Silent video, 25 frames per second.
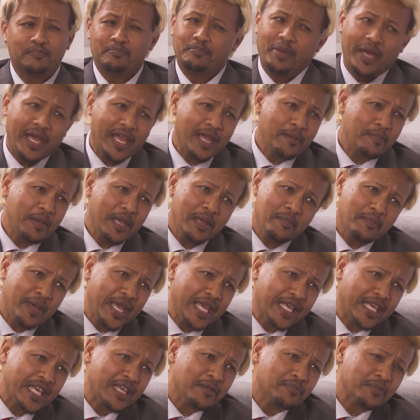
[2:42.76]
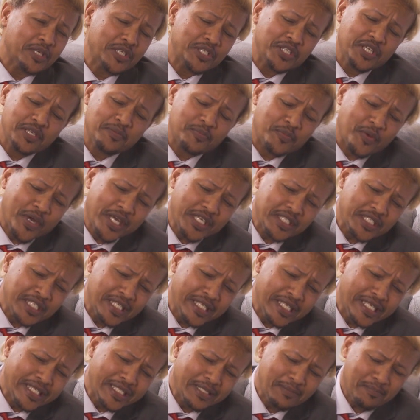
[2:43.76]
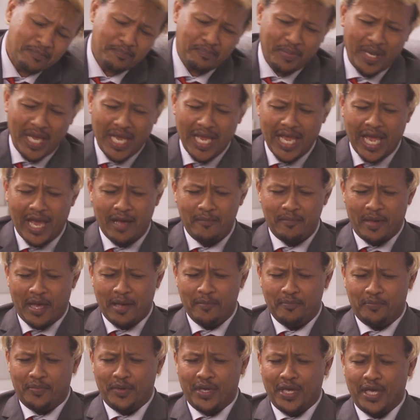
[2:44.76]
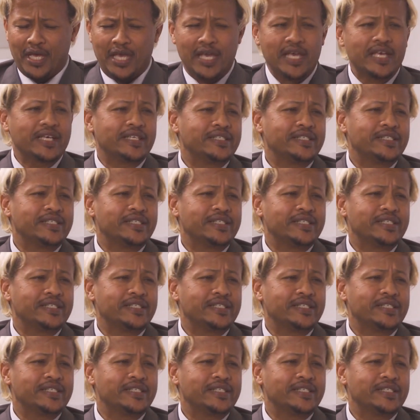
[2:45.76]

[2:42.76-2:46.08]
Baby Making Machine President, BMMP.